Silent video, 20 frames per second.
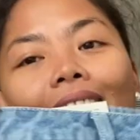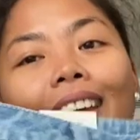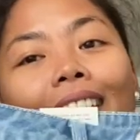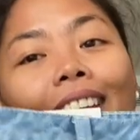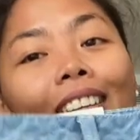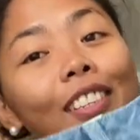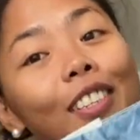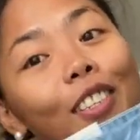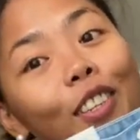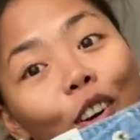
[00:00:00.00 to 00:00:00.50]

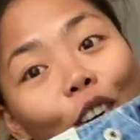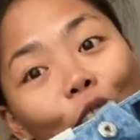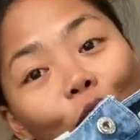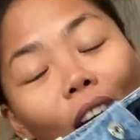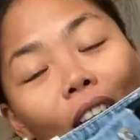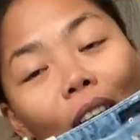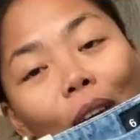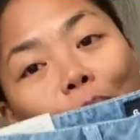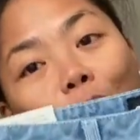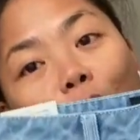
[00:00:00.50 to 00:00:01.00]
And so
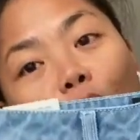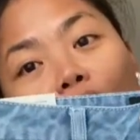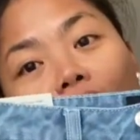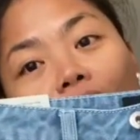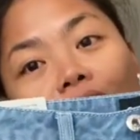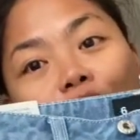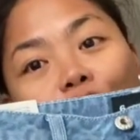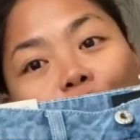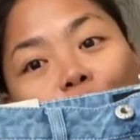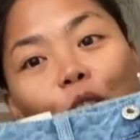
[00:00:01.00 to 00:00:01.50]
I bought
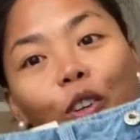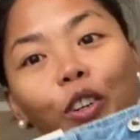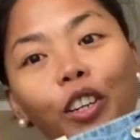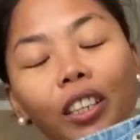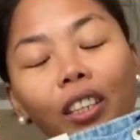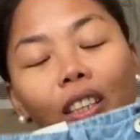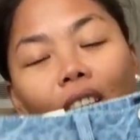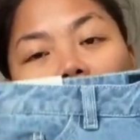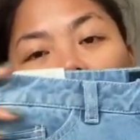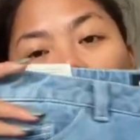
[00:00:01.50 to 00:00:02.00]
a
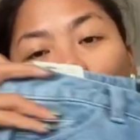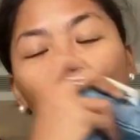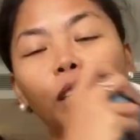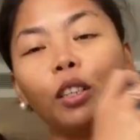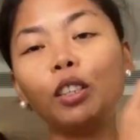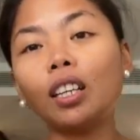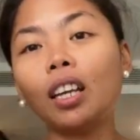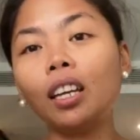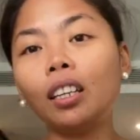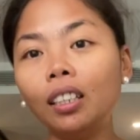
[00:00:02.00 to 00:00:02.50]
short
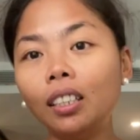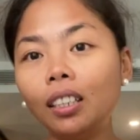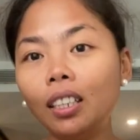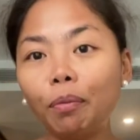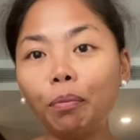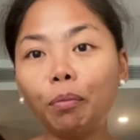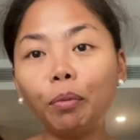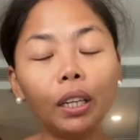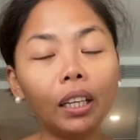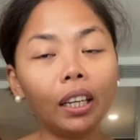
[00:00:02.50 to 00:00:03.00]
because I
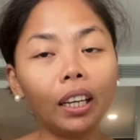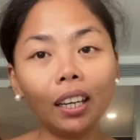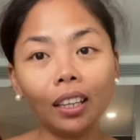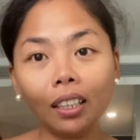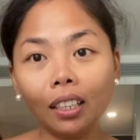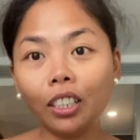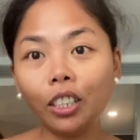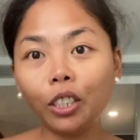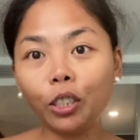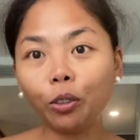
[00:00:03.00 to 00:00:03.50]
didn't bring
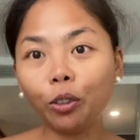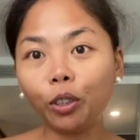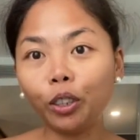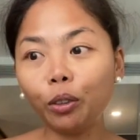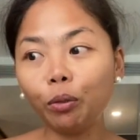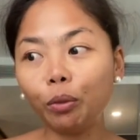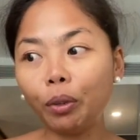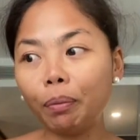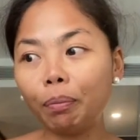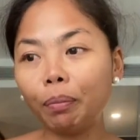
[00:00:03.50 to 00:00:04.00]
any
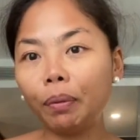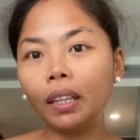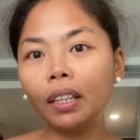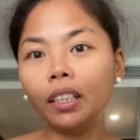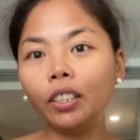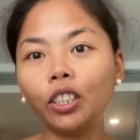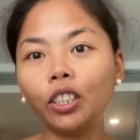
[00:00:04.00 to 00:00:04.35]
short with me,